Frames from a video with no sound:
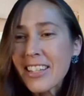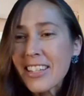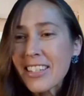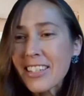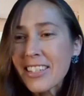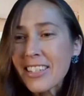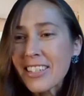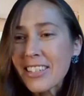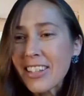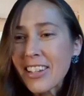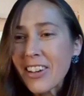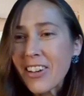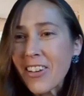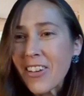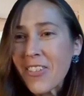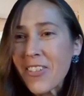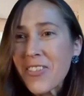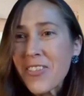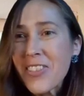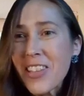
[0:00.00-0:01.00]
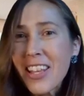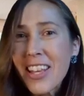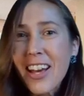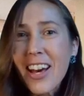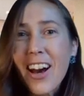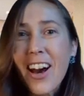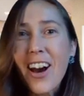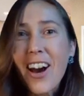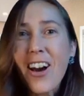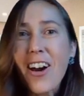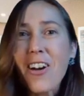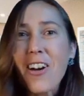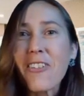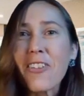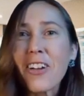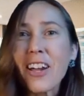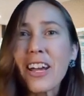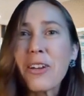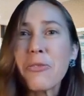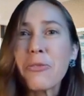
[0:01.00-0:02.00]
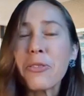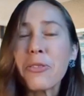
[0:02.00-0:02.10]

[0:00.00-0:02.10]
So, all right.